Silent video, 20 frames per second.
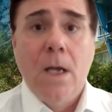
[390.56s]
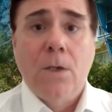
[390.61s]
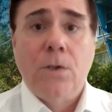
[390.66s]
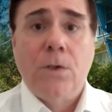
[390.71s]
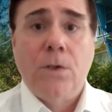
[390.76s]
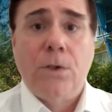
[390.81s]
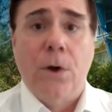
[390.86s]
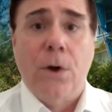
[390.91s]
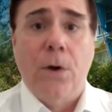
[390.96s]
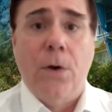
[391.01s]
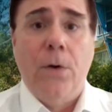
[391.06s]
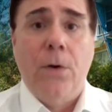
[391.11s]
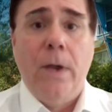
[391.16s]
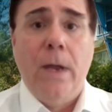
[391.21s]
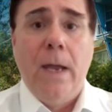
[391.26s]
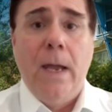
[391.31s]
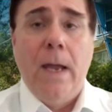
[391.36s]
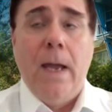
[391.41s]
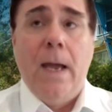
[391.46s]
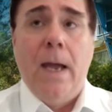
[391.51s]
So
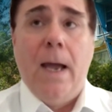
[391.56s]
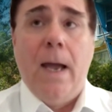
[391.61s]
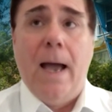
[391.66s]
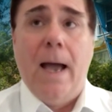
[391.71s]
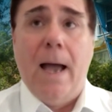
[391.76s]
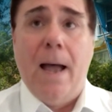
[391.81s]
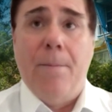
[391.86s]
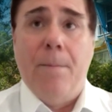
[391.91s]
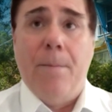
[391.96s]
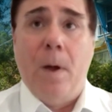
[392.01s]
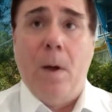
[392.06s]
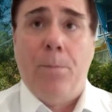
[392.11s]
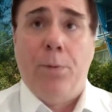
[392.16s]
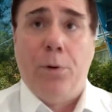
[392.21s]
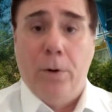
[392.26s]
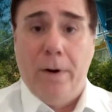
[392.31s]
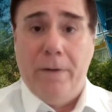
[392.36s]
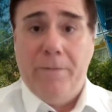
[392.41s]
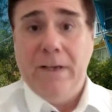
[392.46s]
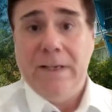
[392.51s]

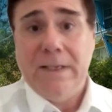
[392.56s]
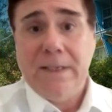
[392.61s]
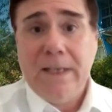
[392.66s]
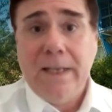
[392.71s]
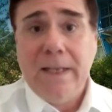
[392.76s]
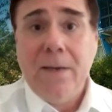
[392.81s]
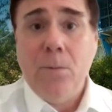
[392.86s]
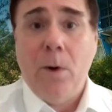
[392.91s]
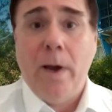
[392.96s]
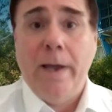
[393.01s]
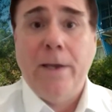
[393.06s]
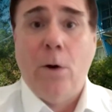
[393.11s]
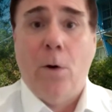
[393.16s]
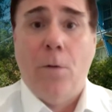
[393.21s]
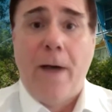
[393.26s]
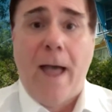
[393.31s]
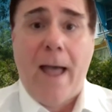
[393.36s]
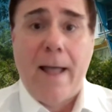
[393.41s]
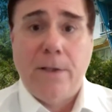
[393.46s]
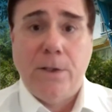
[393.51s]
previously, where
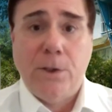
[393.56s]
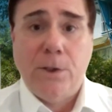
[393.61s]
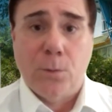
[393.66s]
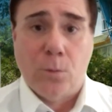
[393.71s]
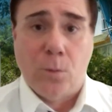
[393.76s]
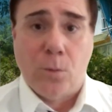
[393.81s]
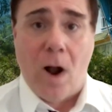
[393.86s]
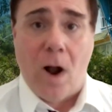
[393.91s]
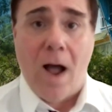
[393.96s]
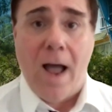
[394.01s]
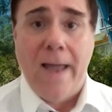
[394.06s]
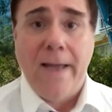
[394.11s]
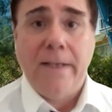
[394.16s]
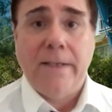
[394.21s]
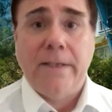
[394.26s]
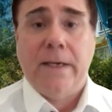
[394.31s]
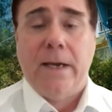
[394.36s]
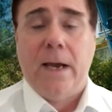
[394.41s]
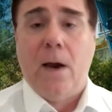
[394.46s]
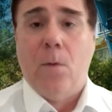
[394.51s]
you had to
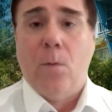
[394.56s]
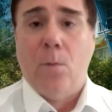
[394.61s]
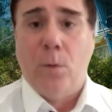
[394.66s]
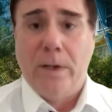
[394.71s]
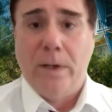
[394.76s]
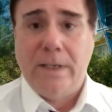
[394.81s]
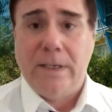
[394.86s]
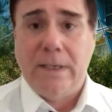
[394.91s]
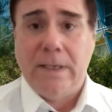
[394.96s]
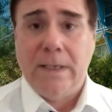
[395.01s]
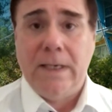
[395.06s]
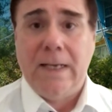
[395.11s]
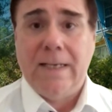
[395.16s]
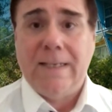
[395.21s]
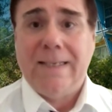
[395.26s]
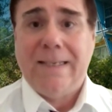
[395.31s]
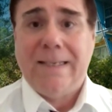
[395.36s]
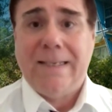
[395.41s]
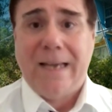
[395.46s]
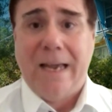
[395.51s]
write a written
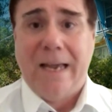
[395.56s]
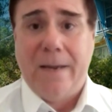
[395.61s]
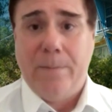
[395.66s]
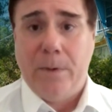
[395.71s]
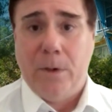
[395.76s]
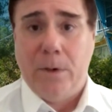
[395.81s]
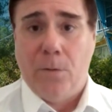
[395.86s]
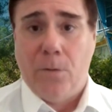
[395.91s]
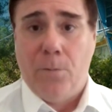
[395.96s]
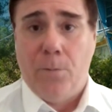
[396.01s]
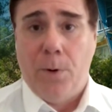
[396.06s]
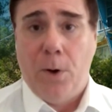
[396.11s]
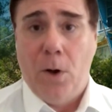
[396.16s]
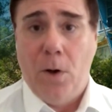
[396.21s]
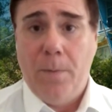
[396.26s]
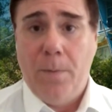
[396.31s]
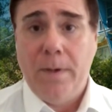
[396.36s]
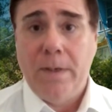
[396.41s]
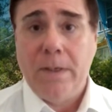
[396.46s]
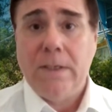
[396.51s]
statement of
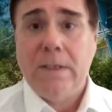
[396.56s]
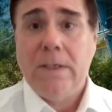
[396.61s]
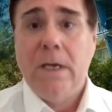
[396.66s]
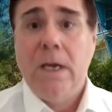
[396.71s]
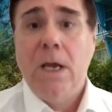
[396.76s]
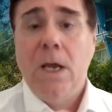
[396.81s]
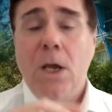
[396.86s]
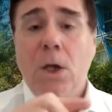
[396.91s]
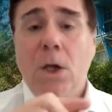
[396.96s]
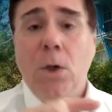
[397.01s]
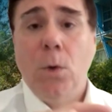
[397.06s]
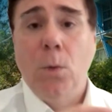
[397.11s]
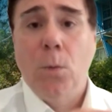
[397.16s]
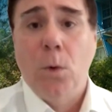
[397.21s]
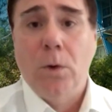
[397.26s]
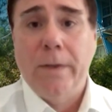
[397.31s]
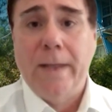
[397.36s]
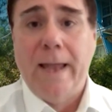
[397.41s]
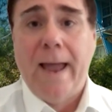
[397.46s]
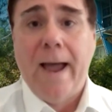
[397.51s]
purpose, you
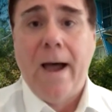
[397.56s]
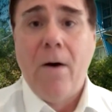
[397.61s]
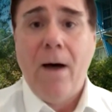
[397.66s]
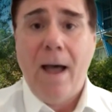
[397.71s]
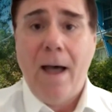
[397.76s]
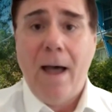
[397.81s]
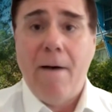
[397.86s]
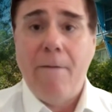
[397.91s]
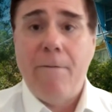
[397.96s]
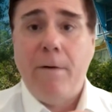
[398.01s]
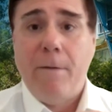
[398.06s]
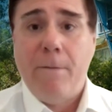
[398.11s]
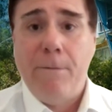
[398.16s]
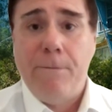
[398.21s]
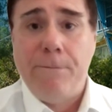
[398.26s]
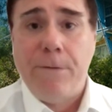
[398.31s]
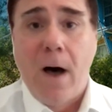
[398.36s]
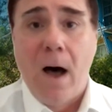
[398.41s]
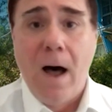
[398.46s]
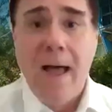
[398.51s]
will now have
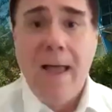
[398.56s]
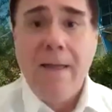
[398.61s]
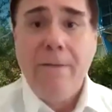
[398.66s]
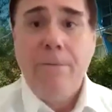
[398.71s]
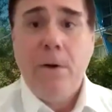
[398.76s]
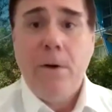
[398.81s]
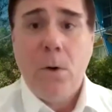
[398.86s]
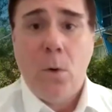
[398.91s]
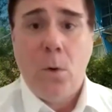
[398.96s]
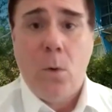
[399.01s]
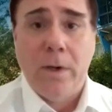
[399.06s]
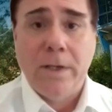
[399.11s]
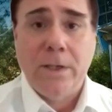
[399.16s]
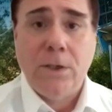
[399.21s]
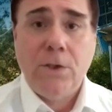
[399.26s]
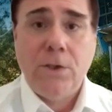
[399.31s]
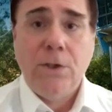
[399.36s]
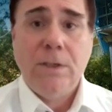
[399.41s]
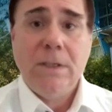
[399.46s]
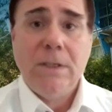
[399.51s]
5
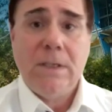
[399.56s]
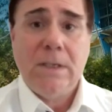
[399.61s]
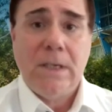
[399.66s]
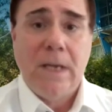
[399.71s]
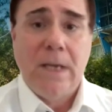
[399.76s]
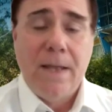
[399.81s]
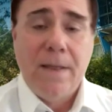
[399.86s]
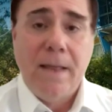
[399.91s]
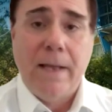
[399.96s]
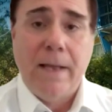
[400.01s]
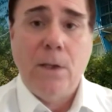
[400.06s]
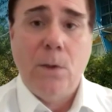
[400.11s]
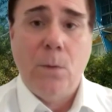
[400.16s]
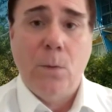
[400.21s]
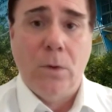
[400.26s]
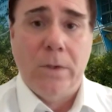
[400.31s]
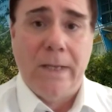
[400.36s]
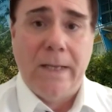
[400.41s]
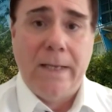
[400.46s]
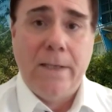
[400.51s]
questions that you
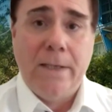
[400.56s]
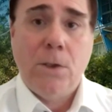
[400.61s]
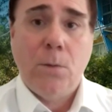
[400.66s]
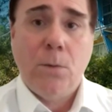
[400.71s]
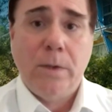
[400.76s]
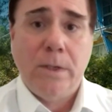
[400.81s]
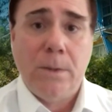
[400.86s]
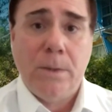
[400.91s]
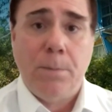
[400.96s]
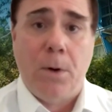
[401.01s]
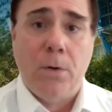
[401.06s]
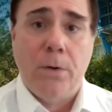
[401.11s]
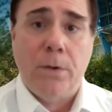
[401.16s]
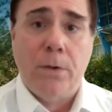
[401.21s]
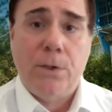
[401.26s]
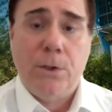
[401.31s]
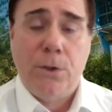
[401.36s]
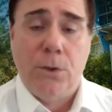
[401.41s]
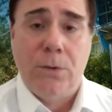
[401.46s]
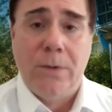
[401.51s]
will need to
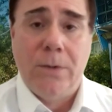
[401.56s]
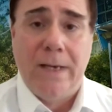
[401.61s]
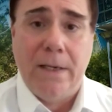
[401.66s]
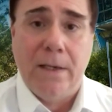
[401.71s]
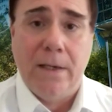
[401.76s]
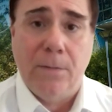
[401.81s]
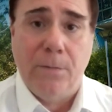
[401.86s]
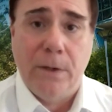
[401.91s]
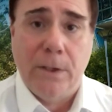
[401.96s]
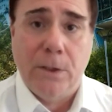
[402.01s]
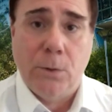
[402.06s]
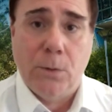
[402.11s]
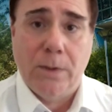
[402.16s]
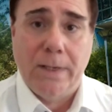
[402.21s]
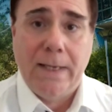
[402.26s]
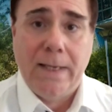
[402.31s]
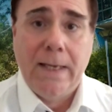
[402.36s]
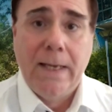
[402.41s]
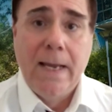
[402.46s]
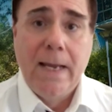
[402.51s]
respond to
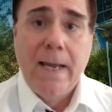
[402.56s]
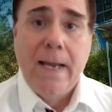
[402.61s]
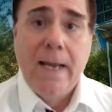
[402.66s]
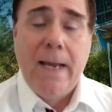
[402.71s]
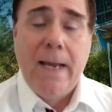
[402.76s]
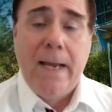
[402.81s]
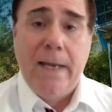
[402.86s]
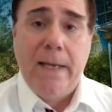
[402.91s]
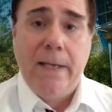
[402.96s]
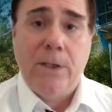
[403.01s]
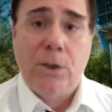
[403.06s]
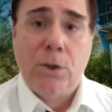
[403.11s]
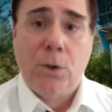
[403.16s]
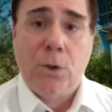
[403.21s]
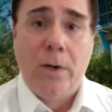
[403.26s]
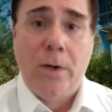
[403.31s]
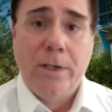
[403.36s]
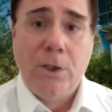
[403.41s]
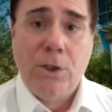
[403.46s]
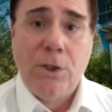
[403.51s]
individually. Each
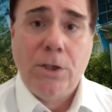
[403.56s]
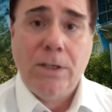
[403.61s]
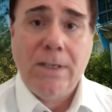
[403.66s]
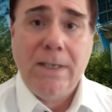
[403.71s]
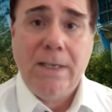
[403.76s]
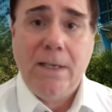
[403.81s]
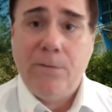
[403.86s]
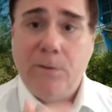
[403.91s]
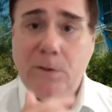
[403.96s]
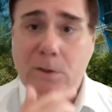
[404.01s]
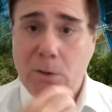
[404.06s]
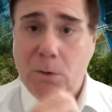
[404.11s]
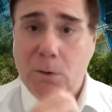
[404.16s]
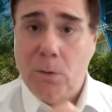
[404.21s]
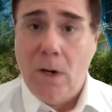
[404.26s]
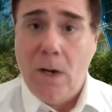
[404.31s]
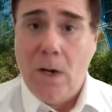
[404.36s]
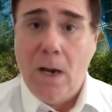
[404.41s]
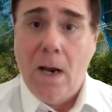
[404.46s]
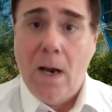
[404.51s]
question gives
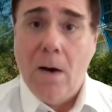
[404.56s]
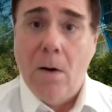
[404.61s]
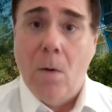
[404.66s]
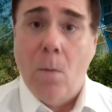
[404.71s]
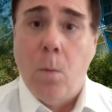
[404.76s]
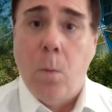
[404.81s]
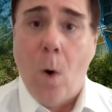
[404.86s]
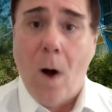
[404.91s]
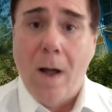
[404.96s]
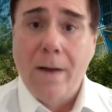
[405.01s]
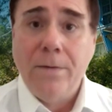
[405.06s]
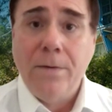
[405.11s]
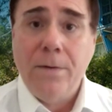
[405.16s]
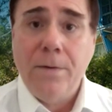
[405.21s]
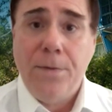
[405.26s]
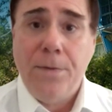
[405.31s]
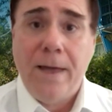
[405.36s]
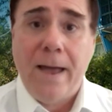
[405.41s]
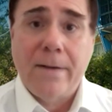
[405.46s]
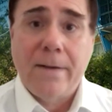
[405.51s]
you
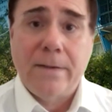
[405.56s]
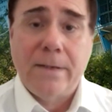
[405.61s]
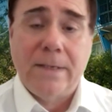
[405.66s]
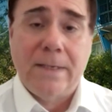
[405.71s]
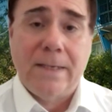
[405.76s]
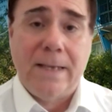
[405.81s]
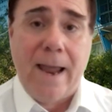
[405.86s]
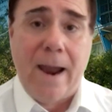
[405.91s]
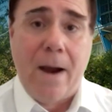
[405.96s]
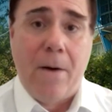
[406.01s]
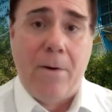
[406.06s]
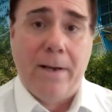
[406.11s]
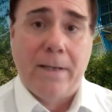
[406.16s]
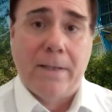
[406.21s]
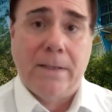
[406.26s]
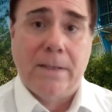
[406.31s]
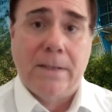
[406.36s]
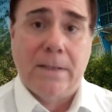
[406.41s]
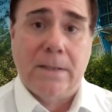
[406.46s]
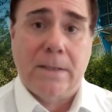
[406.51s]
1,000
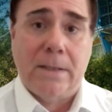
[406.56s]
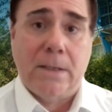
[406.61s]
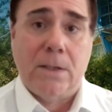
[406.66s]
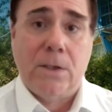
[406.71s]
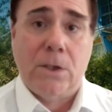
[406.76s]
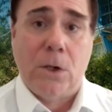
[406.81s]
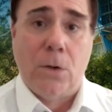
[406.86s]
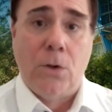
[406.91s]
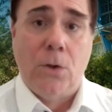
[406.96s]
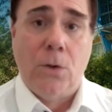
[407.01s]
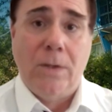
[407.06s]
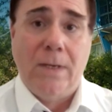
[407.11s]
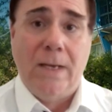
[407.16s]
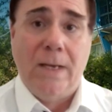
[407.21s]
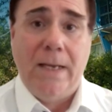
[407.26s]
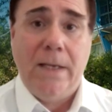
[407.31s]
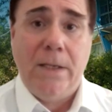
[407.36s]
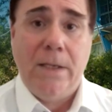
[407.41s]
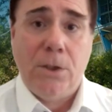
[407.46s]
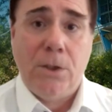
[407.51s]
characters, so you
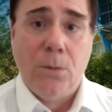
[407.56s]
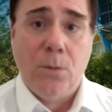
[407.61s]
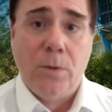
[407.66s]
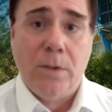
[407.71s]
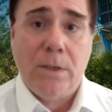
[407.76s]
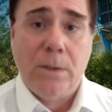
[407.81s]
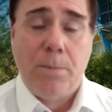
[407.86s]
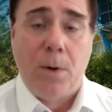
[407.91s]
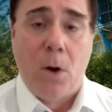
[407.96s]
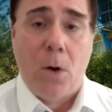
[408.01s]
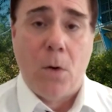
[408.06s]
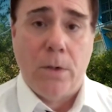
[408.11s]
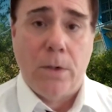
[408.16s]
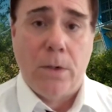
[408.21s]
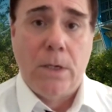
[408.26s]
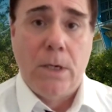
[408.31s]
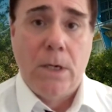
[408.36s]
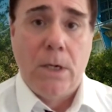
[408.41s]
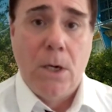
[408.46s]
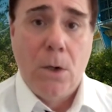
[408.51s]
need to
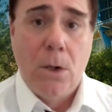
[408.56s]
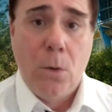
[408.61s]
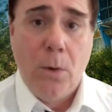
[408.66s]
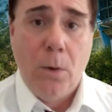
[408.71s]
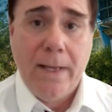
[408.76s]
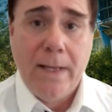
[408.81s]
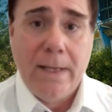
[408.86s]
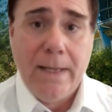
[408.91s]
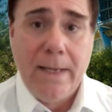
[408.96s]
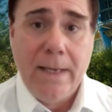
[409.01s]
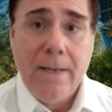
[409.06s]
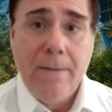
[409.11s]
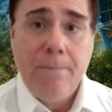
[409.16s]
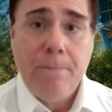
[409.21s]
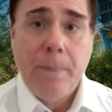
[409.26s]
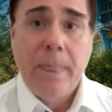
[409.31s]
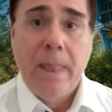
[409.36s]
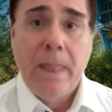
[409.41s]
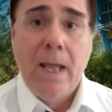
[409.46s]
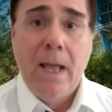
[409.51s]
respond quickly,
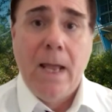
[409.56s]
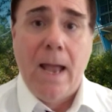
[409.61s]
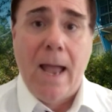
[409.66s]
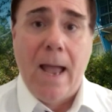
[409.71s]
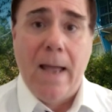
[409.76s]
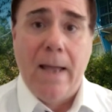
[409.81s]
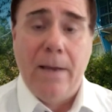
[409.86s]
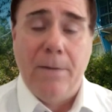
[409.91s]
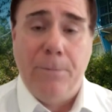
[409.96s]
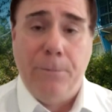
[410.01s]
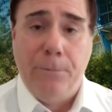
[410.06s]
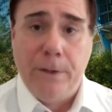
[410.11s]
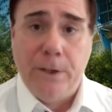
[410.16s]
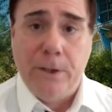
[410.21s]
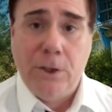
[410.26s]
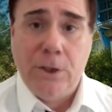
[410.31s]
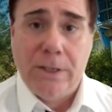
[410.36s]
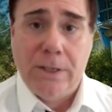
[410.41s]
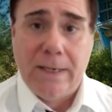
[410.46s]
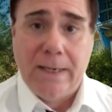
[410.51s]

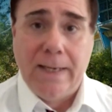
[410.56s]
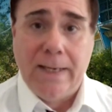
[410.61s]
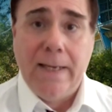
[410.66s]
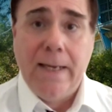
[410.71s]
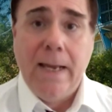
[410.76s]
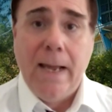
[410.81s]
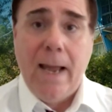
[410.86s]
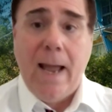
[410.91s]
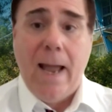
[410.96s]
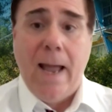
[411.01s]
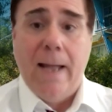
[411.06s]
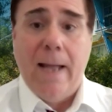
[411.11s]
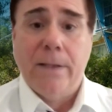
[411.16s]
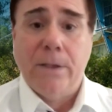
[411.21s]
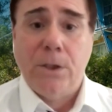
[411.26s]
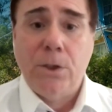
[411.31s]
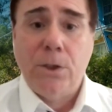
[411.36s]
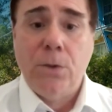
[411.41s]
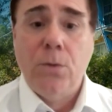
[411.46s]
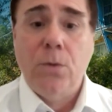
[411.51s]
efficiently,
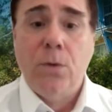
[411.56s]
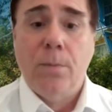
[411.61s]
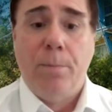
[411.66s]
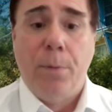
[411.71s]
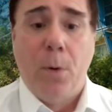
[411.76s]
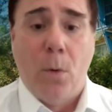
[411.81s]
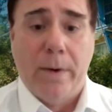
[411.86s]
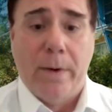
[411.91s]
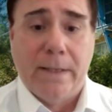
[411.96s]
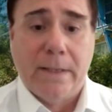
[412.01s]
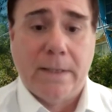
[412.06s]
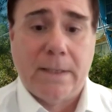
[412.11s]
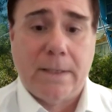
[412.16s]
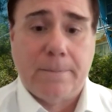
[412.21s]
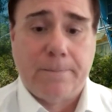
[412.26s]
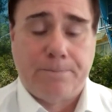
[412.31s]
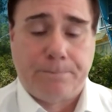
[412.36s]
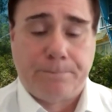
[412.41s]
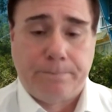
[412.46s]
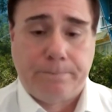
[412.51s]
and to the
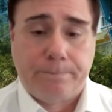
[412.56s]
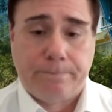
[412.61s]
point.